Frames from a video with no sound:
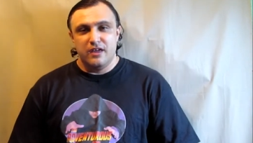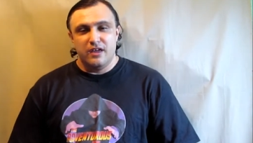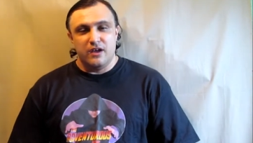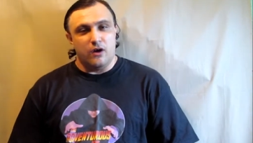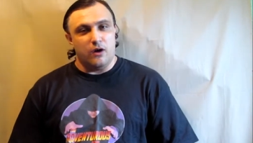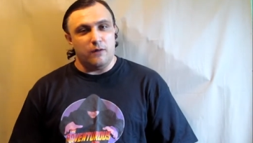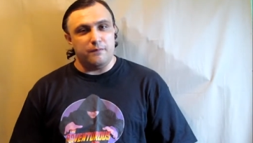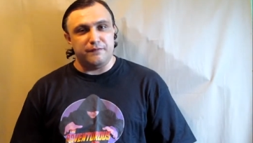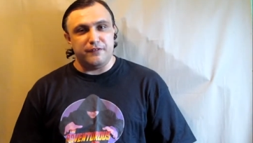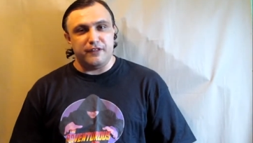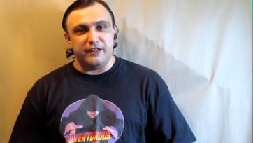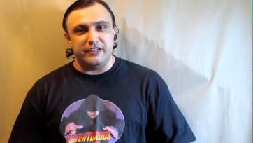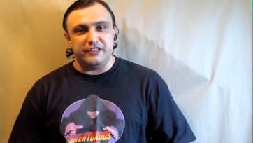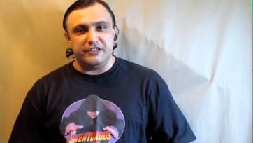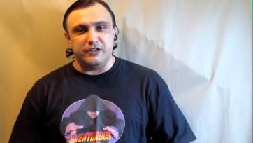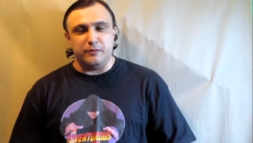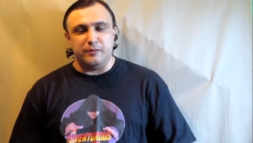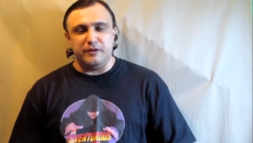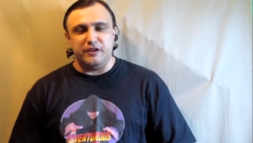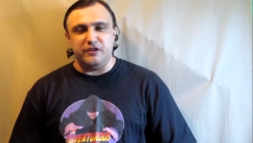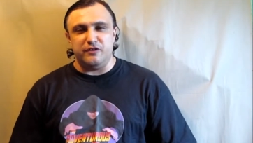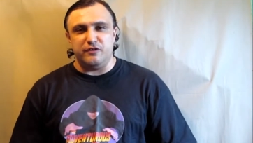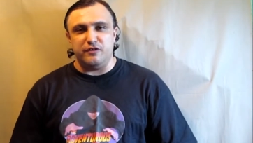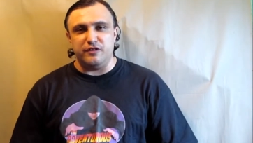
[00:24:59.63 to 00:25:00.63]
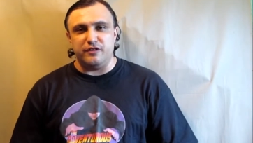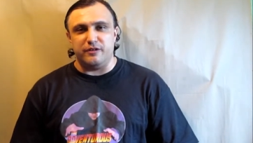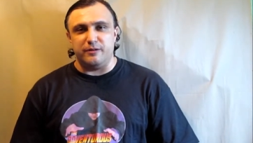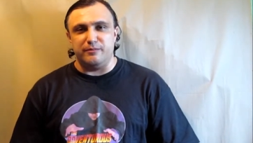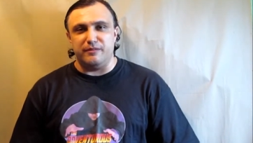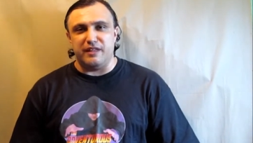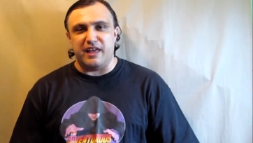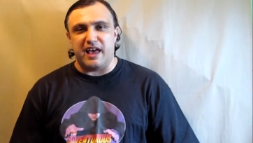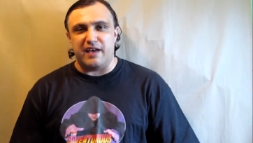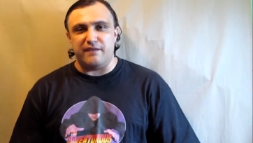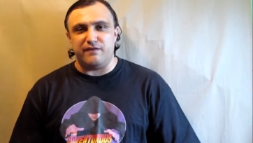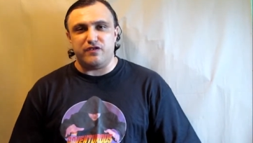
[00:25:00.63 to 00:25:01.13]
Hopefully she'll be doing some
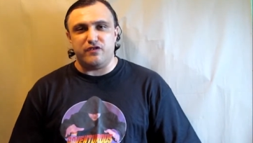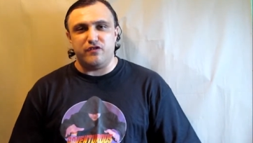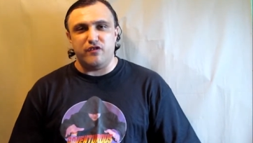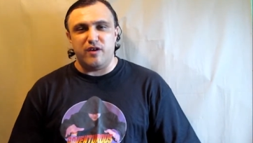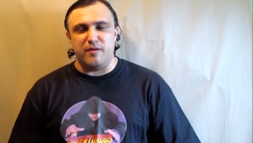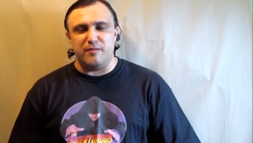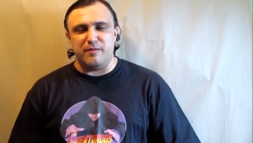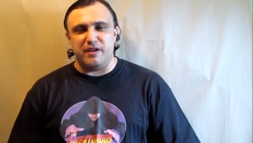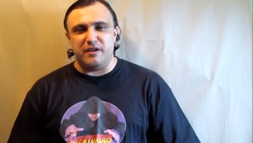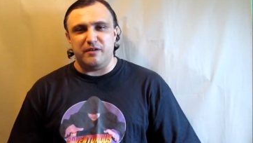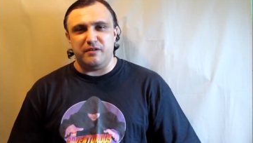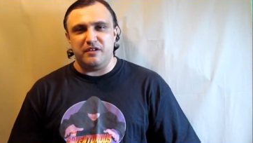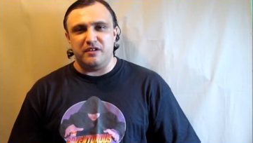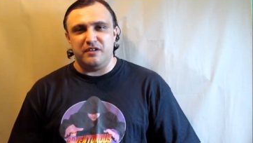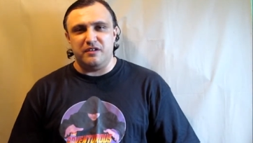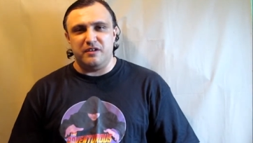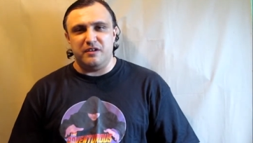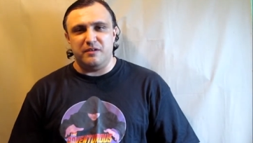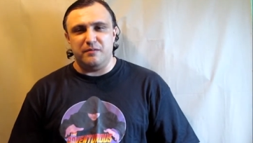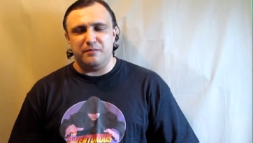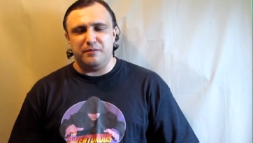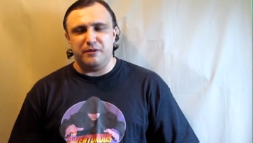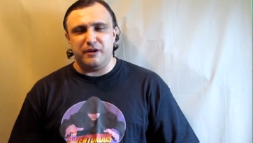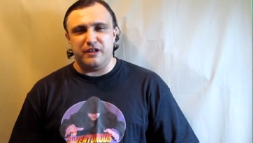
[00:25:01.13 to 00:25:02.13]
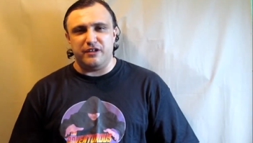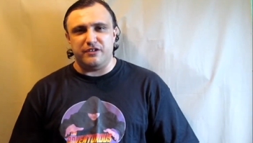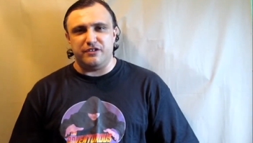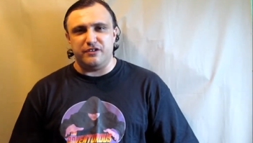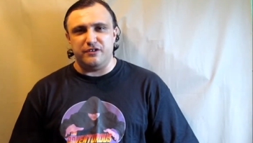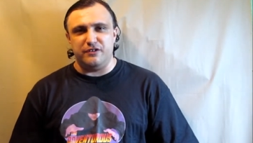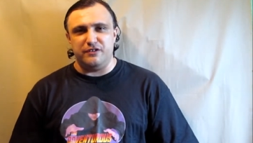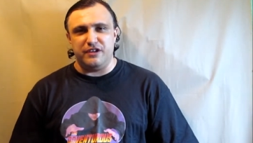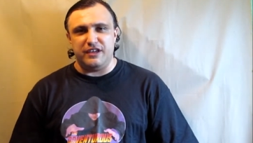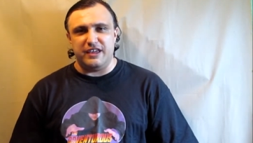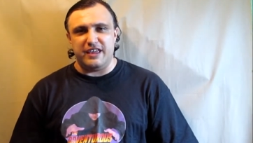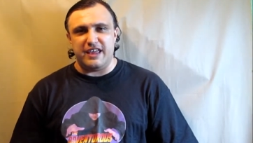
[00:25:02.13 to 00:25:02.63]
live streaming pretty
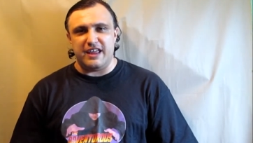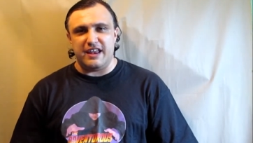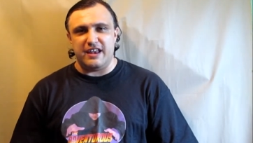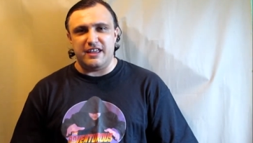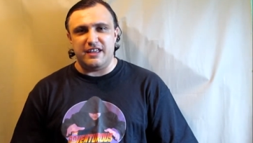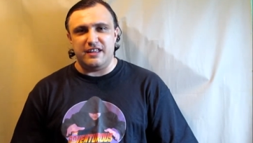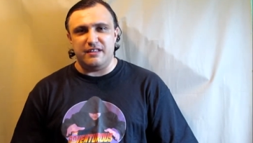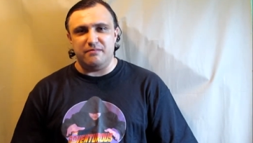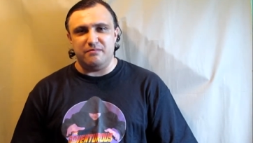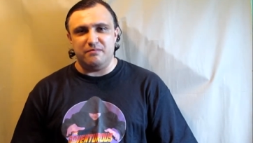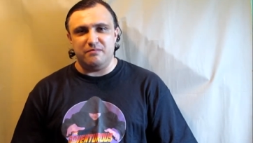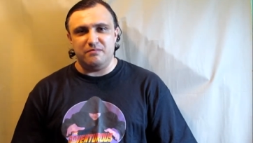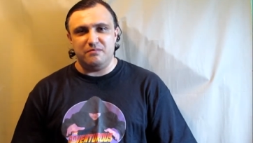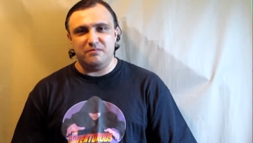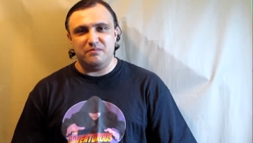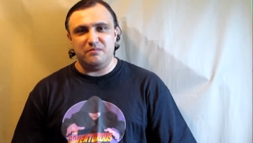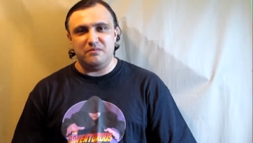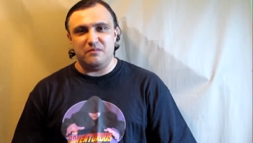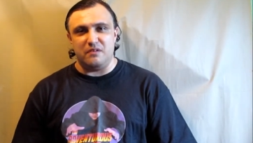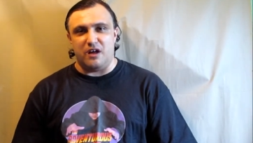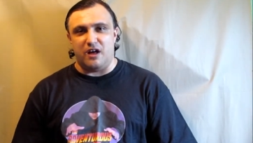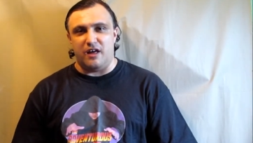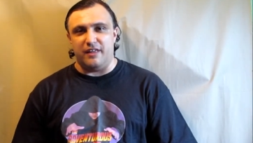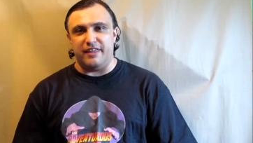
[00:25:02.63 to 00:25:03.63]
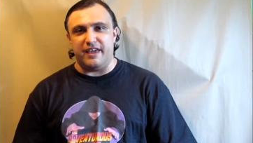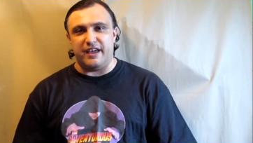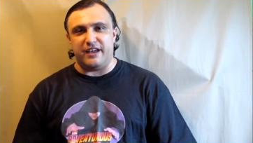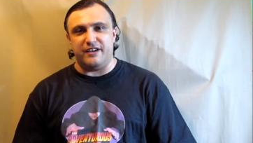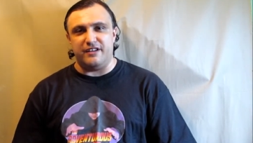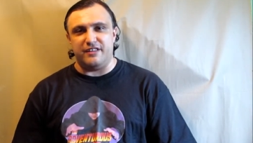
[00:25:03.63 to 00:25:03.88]
soon again and all that